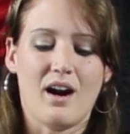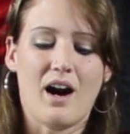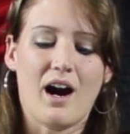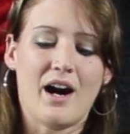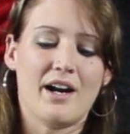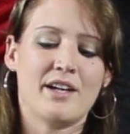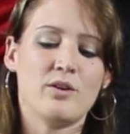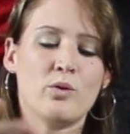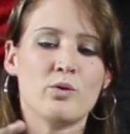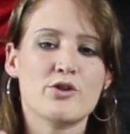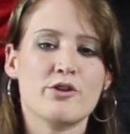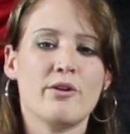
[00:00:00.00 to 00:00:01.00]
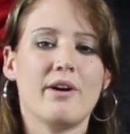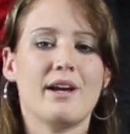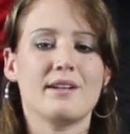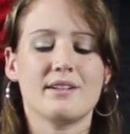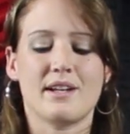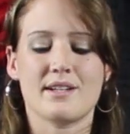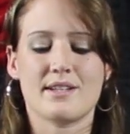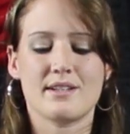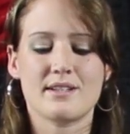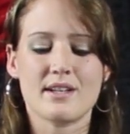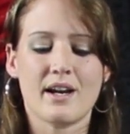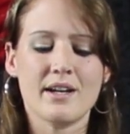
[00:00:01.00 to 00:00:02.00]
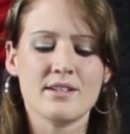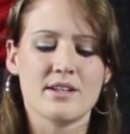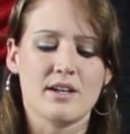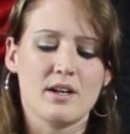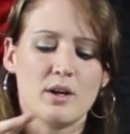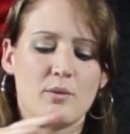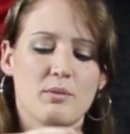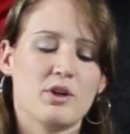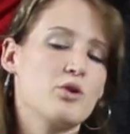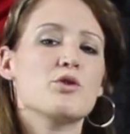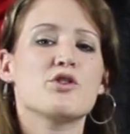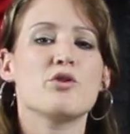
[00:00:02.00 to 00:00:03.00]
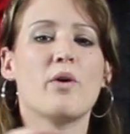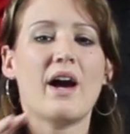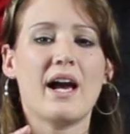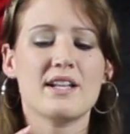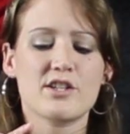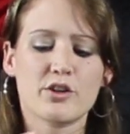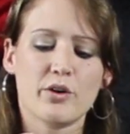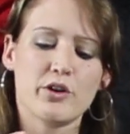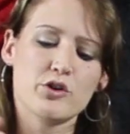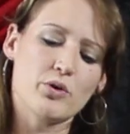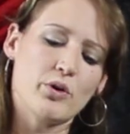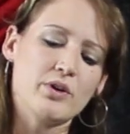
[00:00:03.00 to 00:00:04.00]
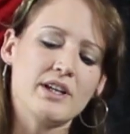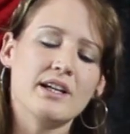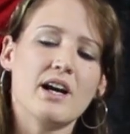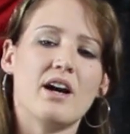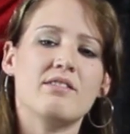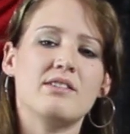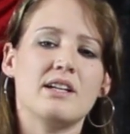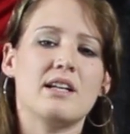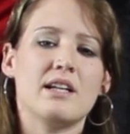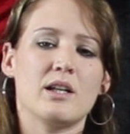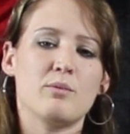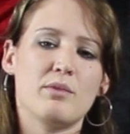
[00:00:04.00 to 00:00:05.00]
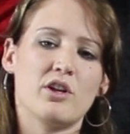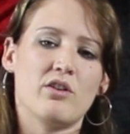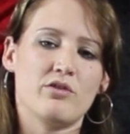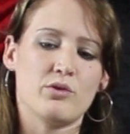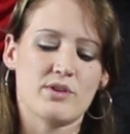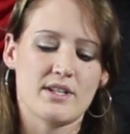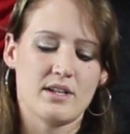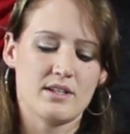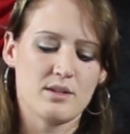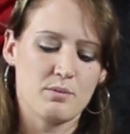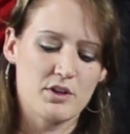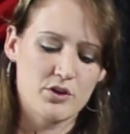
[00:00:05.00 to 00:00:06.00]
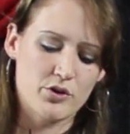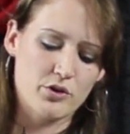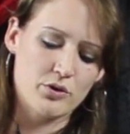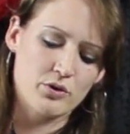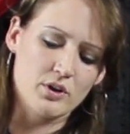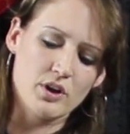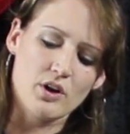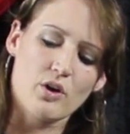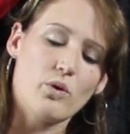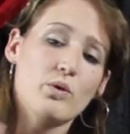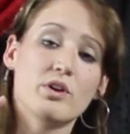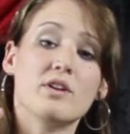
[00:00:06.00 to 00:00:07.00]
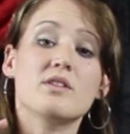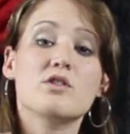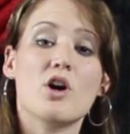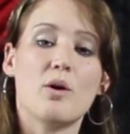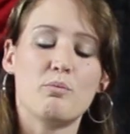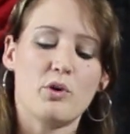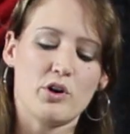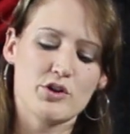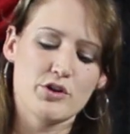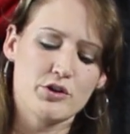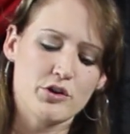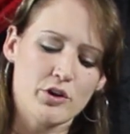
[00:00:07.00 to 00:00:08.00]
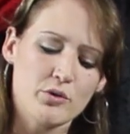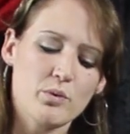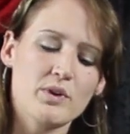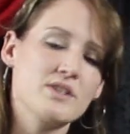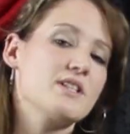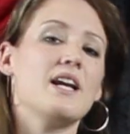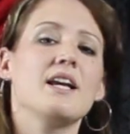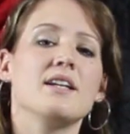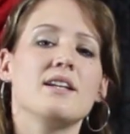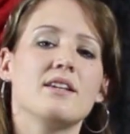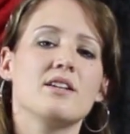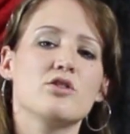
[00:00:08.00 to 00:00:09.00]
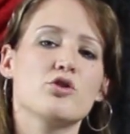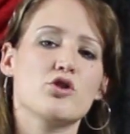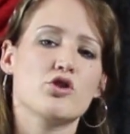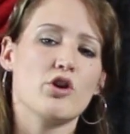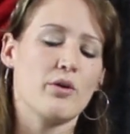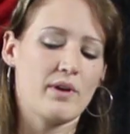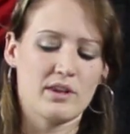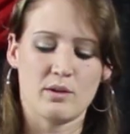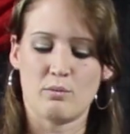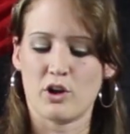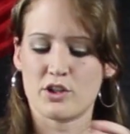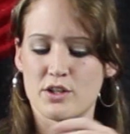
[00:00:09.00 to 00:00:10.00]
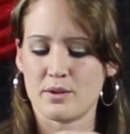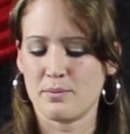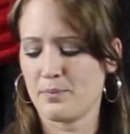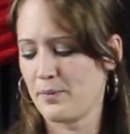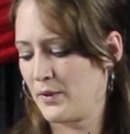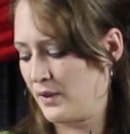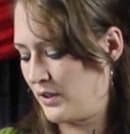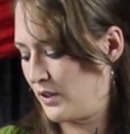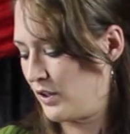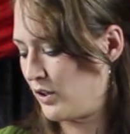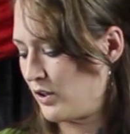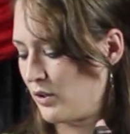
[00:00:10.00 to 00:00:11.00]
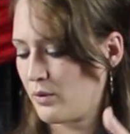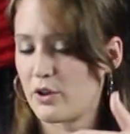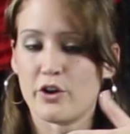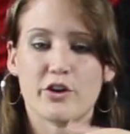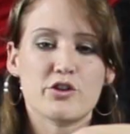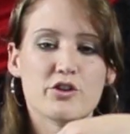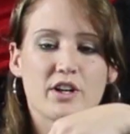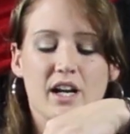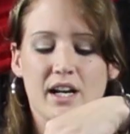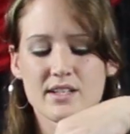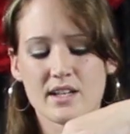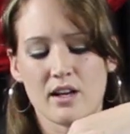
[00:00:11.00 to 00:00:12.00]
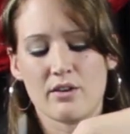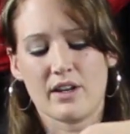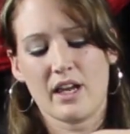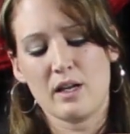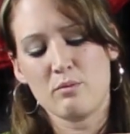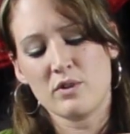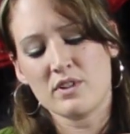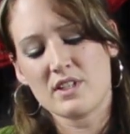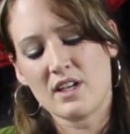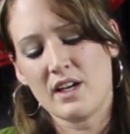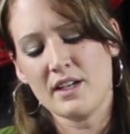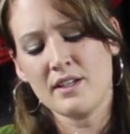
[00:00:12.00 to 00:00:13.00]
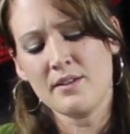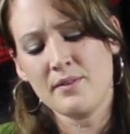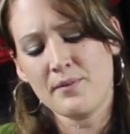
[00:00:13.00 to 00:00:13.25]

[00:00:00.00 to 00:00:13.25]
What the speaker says: high also, and nice and tight, because your hat's going to only cover a little bit of your centerpiece, so or the top part, so you don't want anything to show at the bottom. We're going to cut our cable tie,